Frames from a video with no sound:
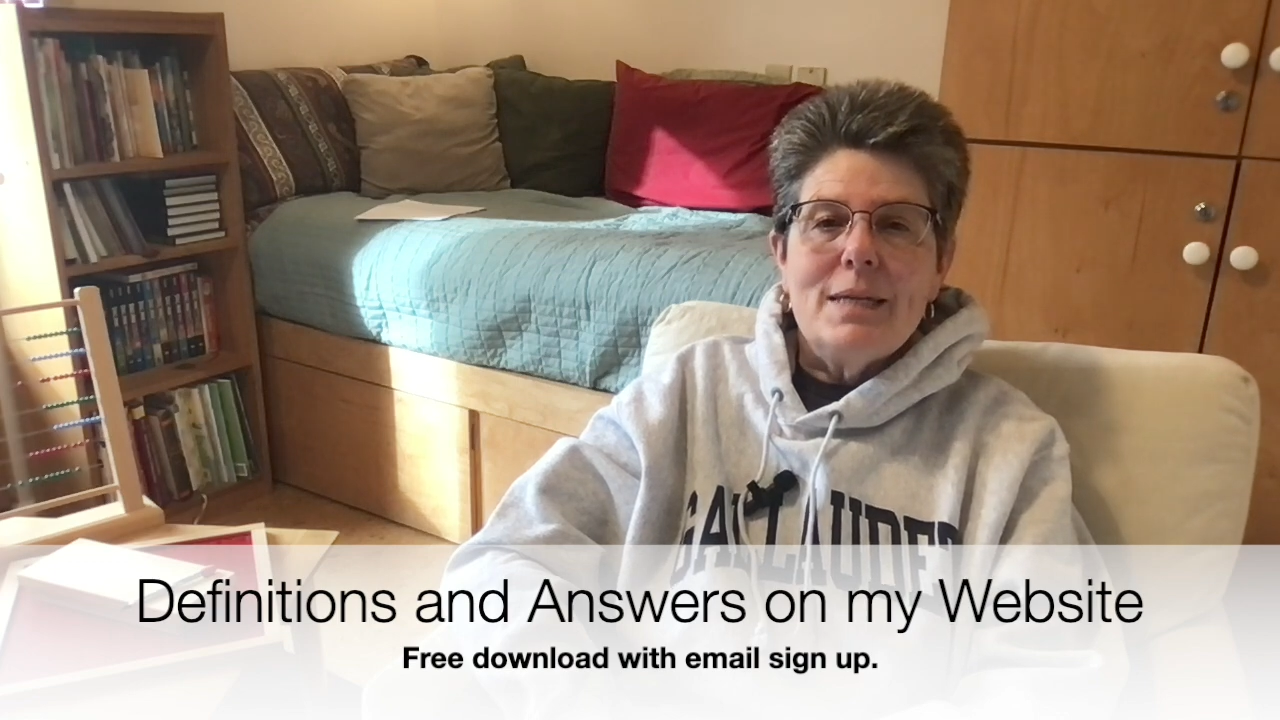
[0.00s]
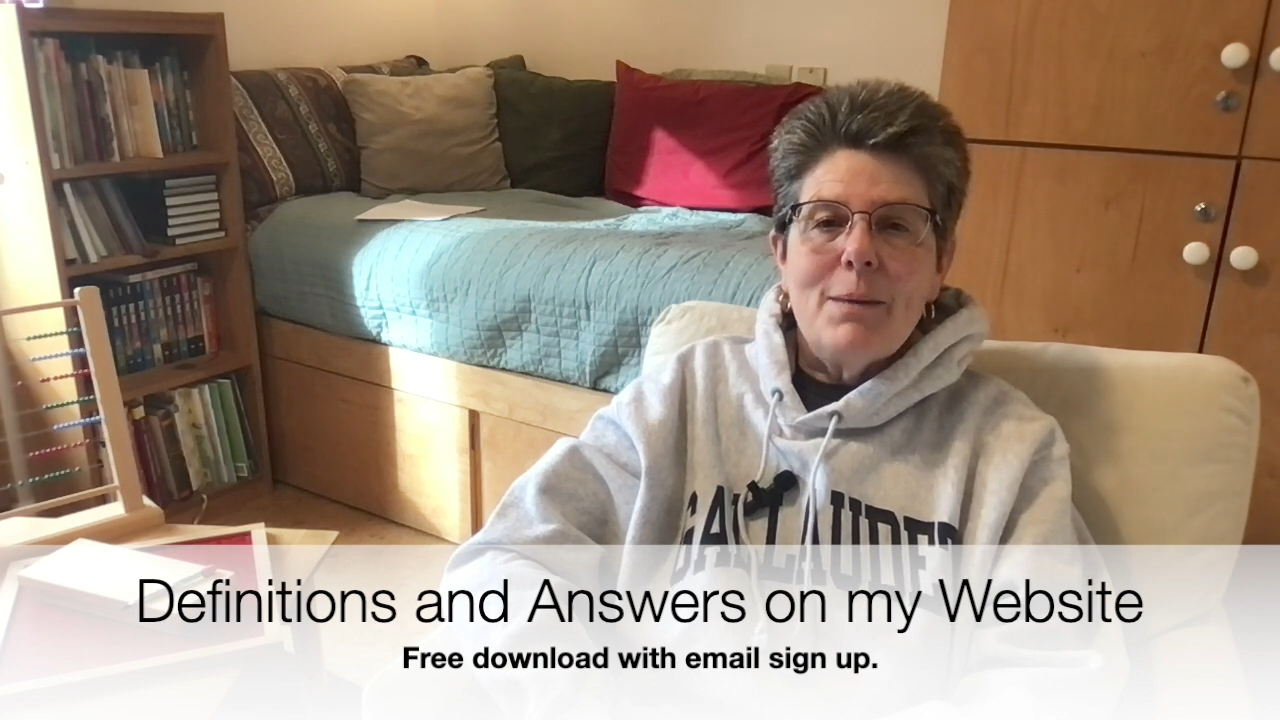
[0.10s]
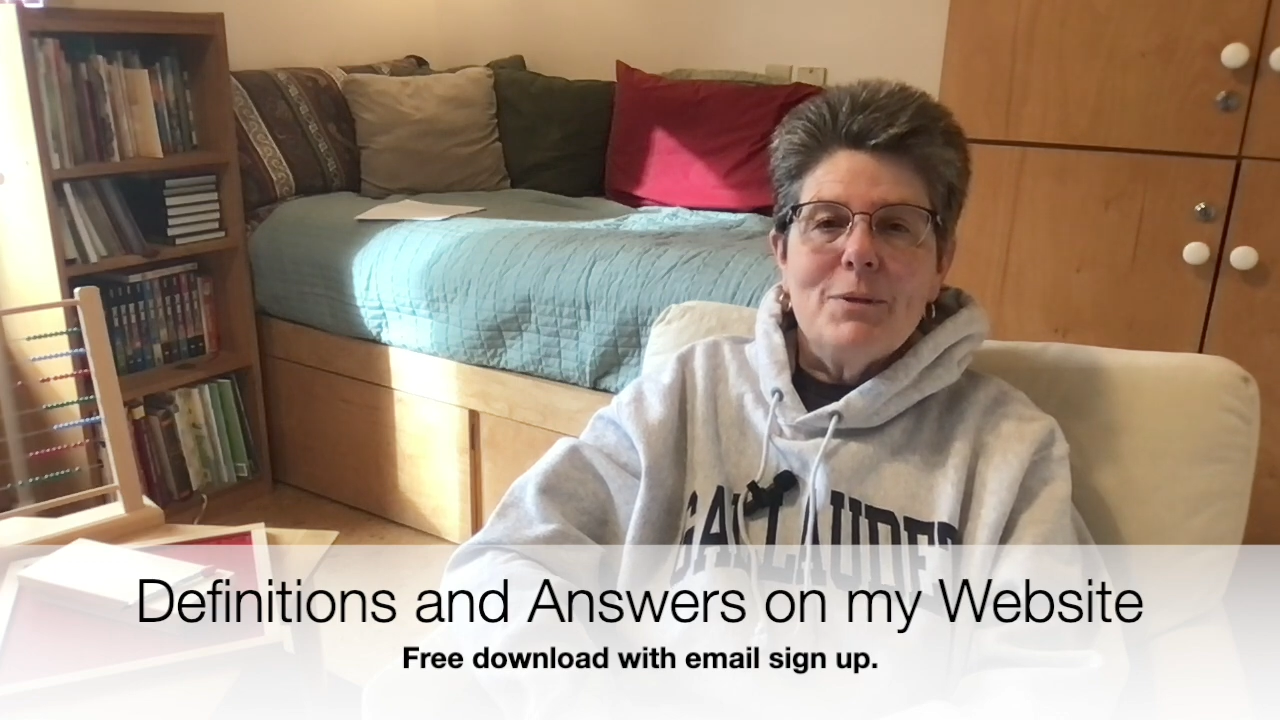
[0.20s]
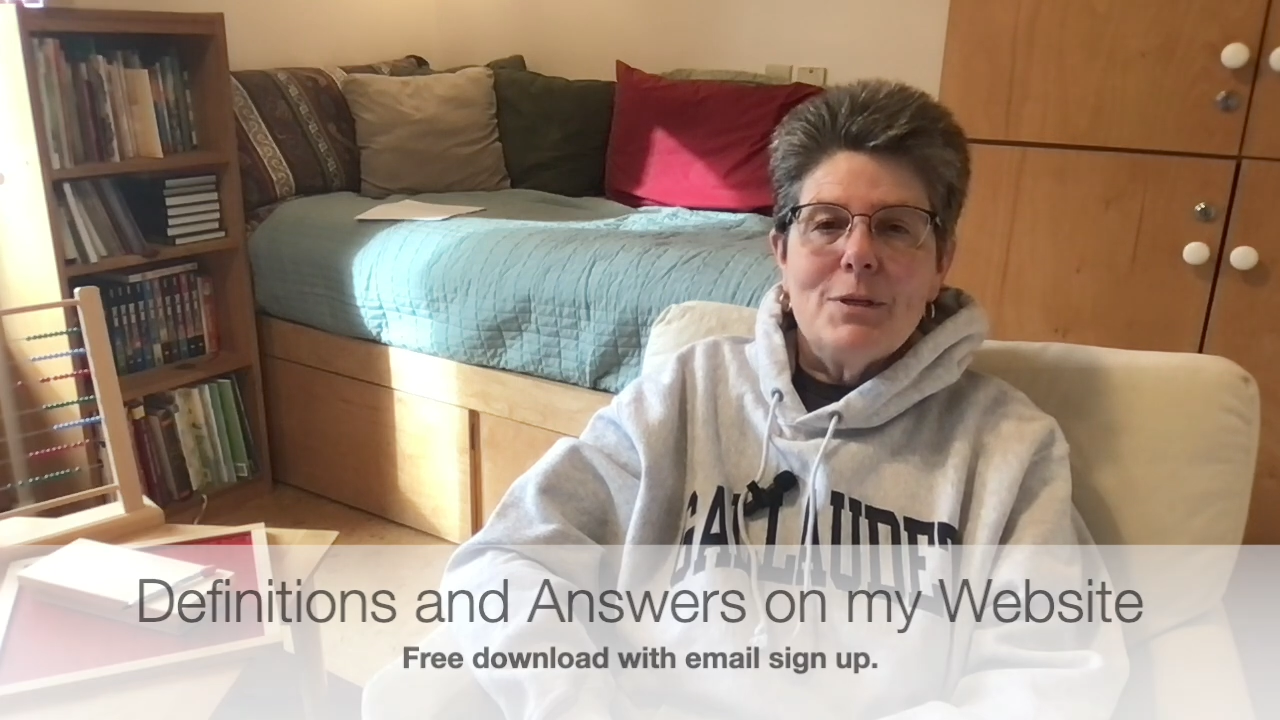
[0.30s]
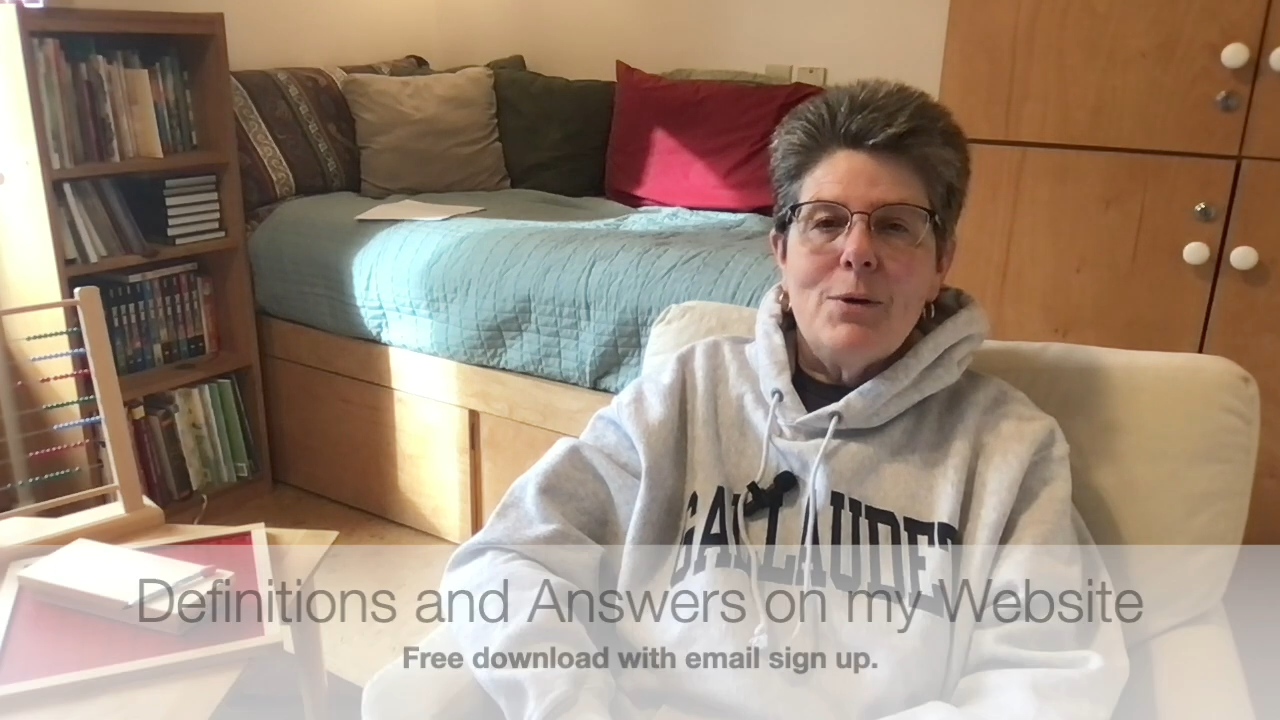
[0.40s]

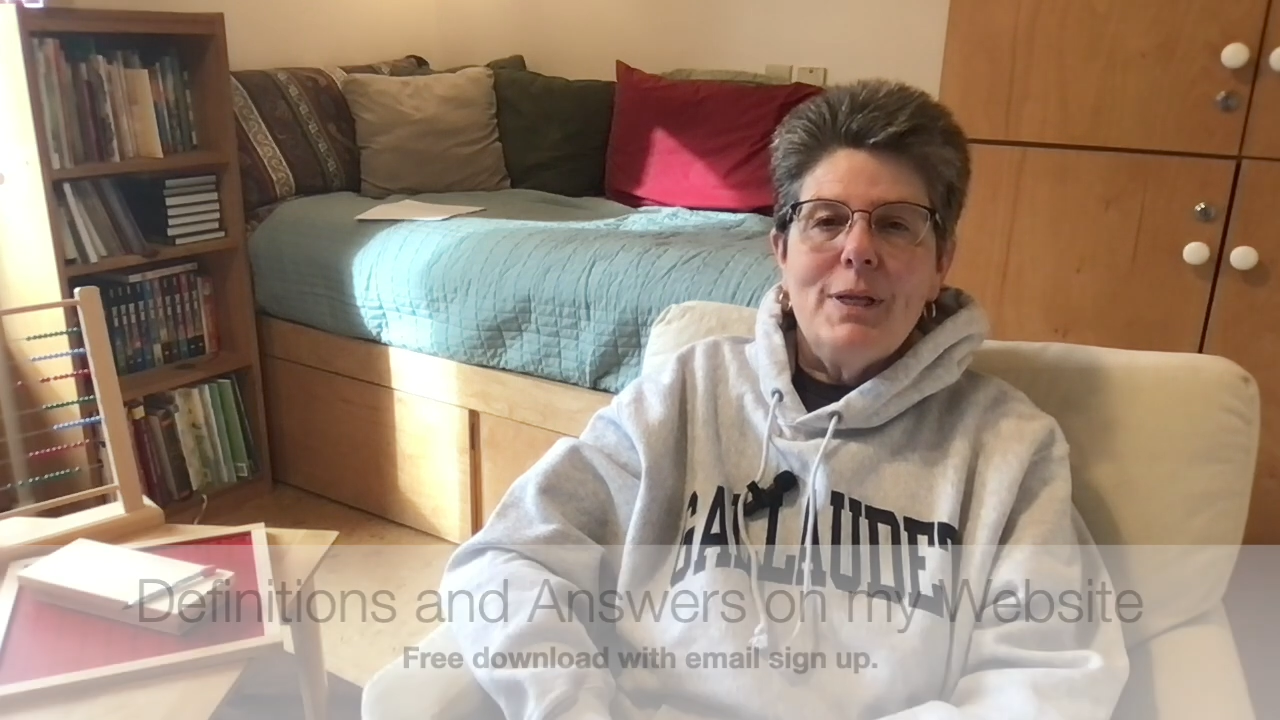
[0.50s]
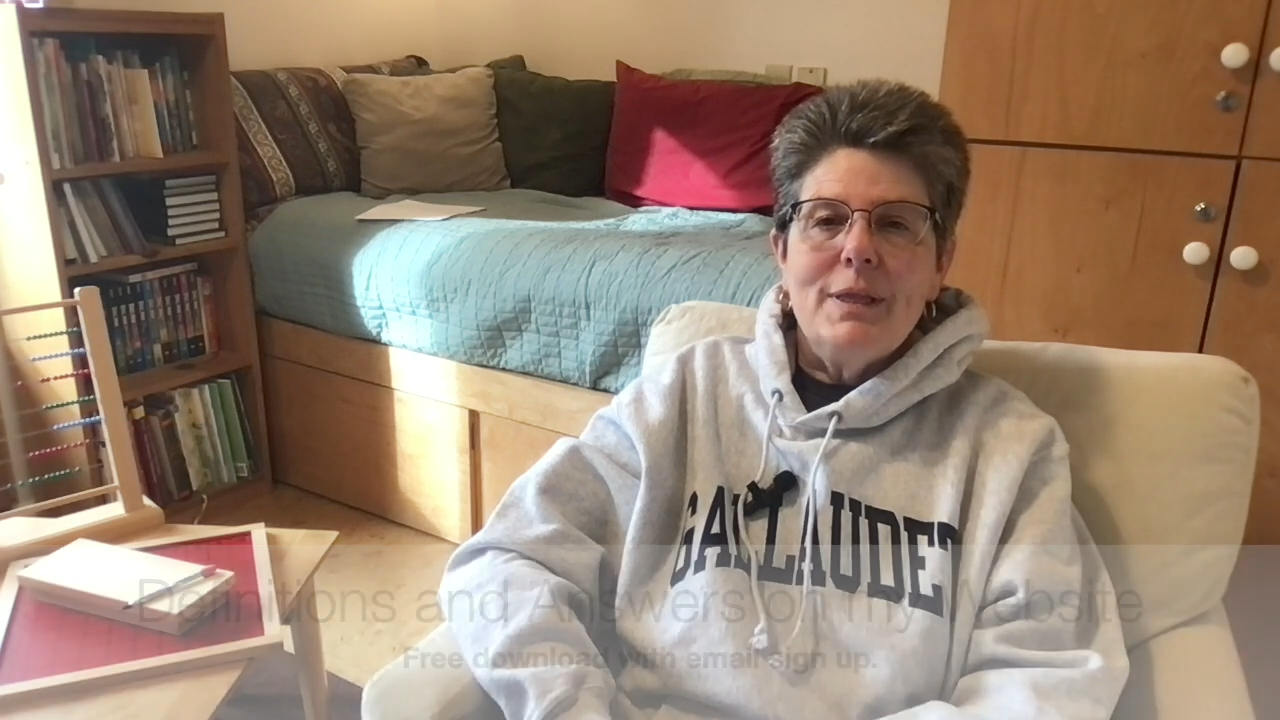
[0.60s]
episode in